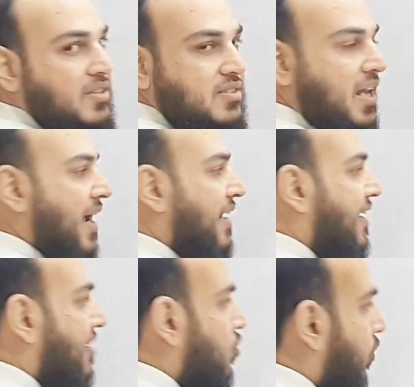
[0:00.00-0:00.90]
plus
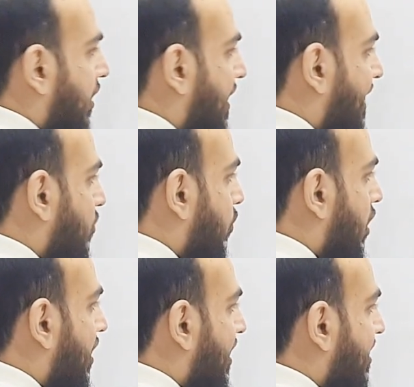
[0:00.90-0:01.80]
90 you will get
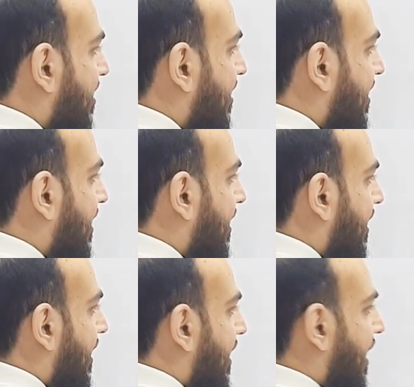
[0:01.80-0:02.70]
180 degree,